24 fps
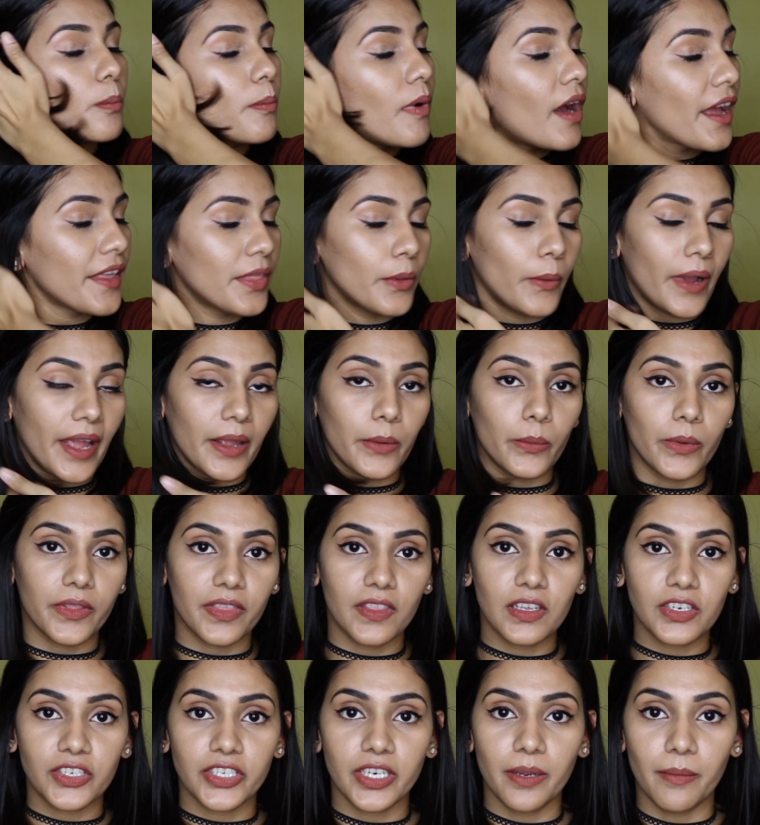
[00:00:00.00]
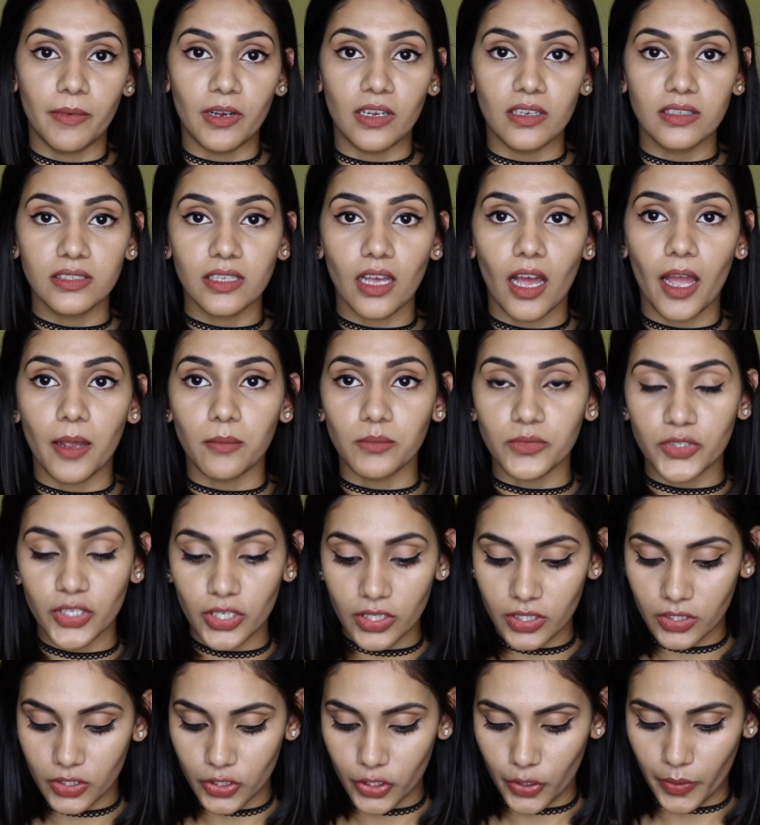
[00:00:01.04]
By the way, with the shimmers, I'm
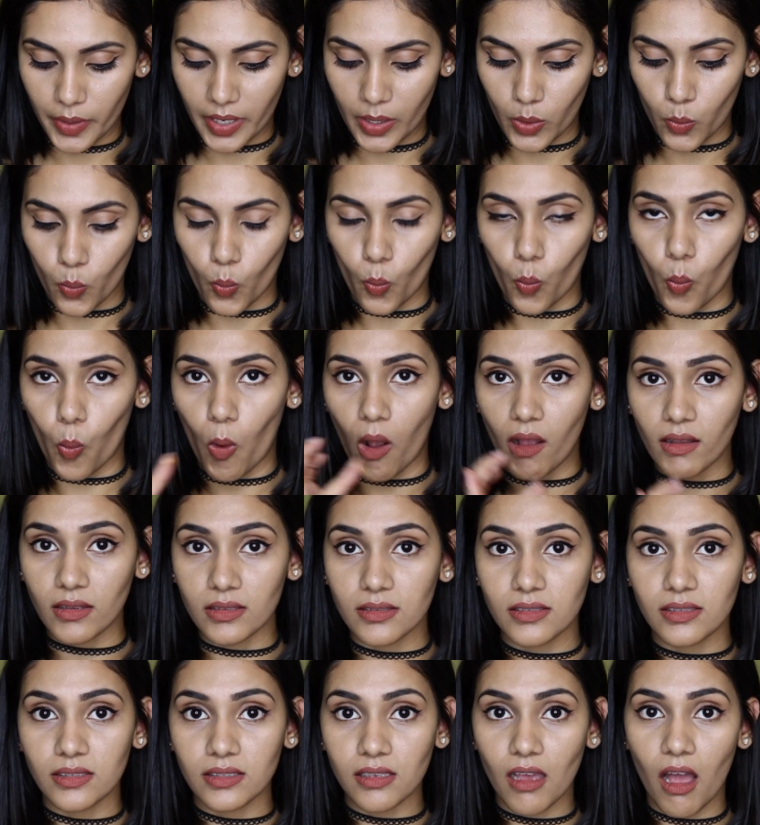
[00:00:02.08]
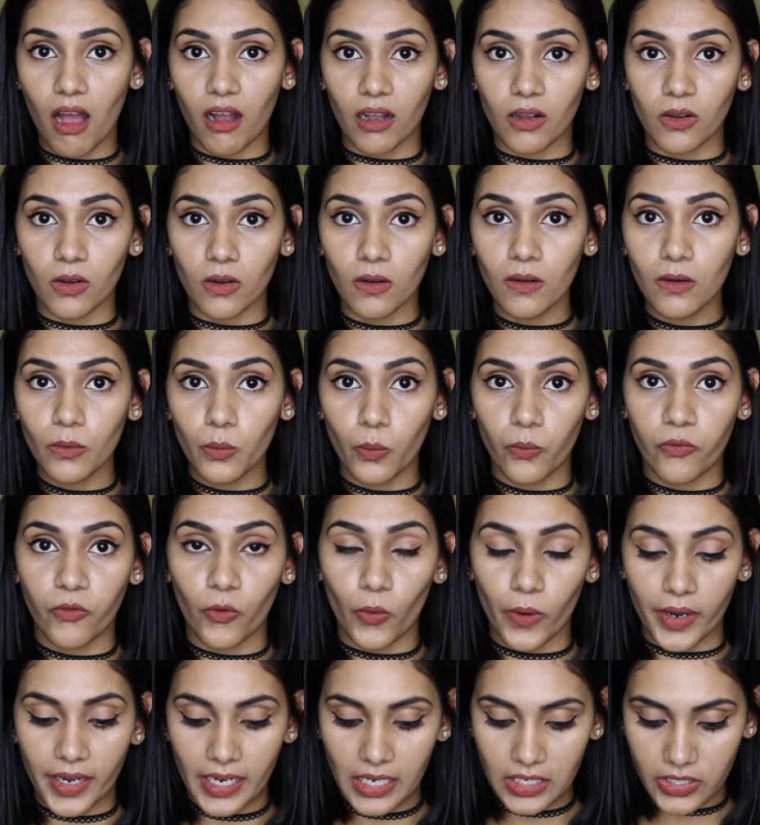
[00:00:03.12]
just doing one circle
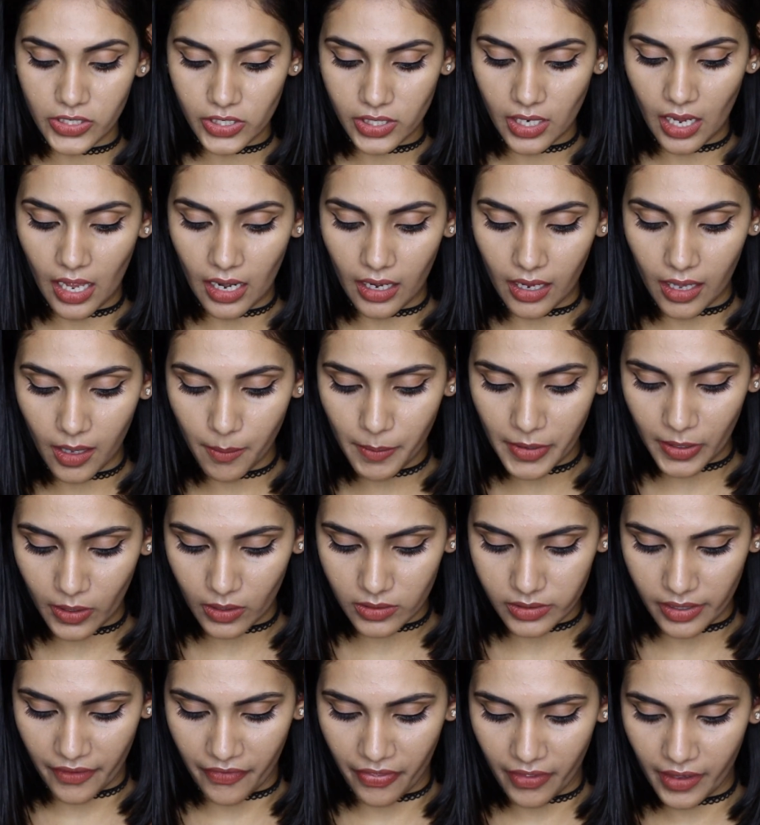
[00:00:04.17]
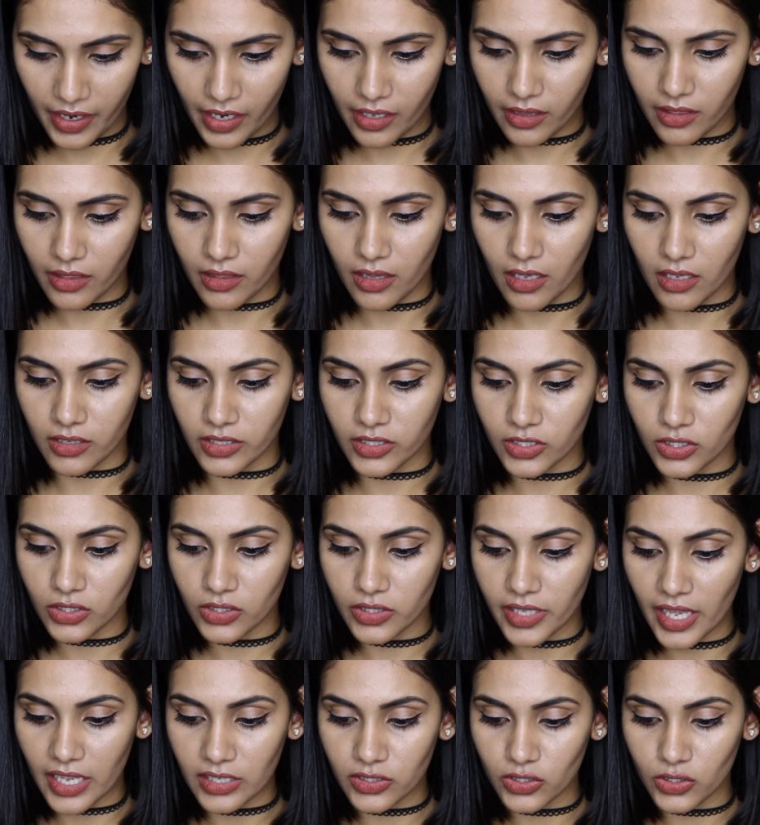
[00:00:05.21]
for each colour because I think
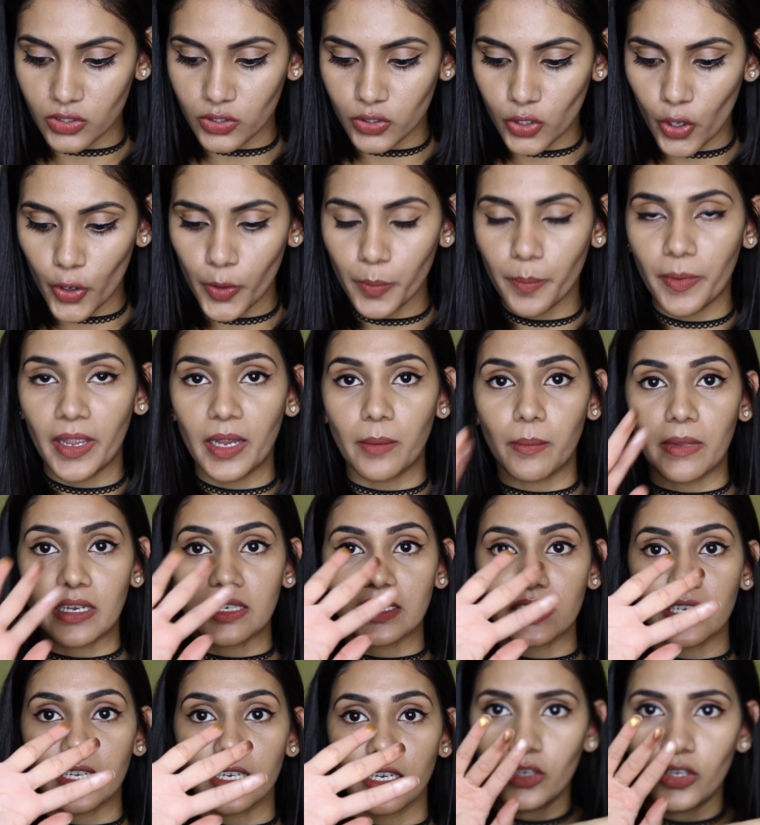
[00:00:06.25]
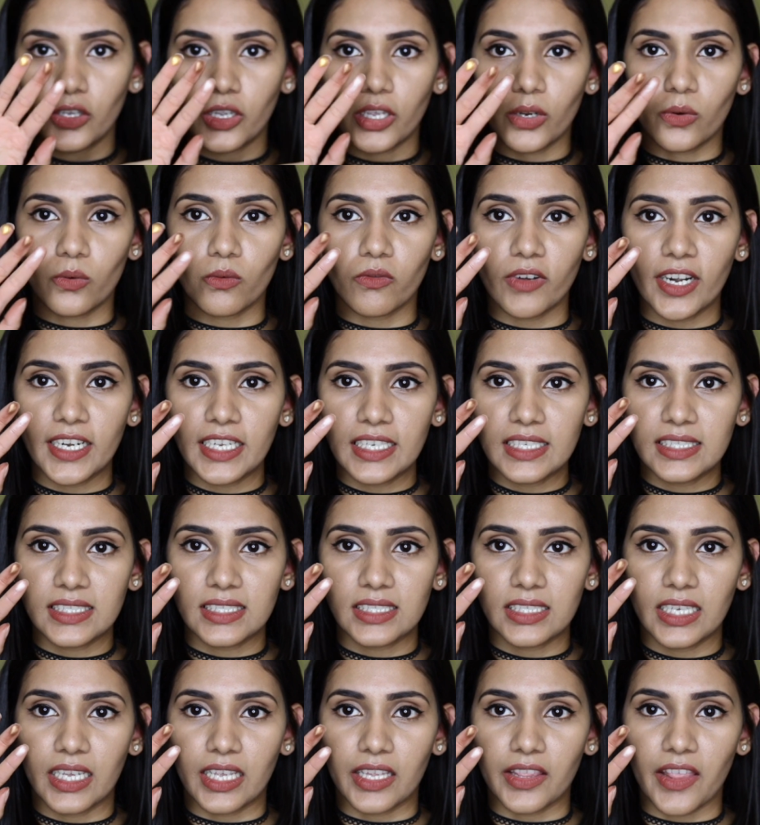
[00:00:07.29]
they're so pigmented. You can already
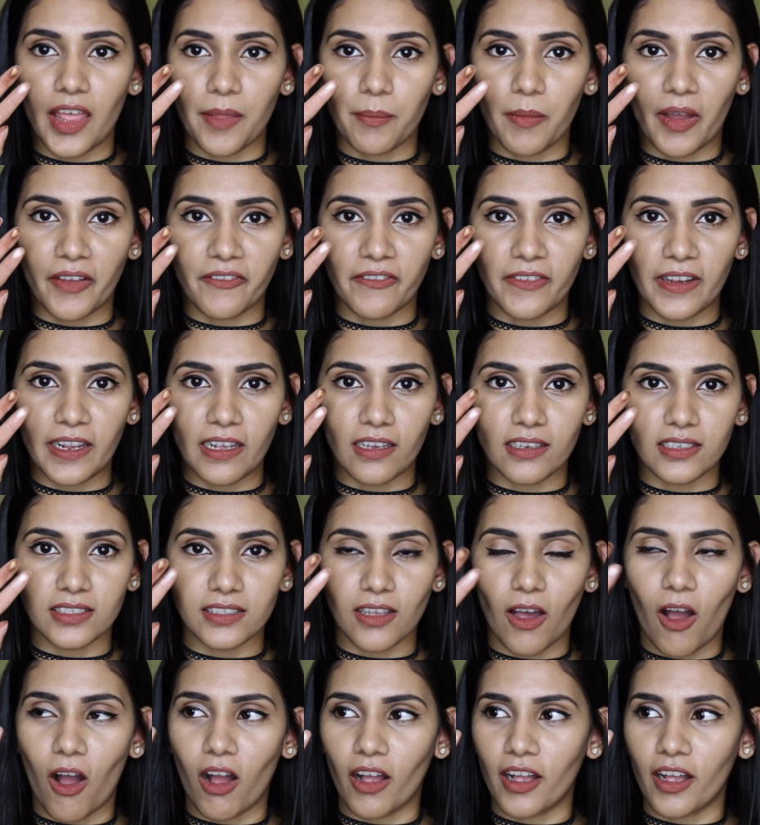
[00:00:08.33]
see that my fingers are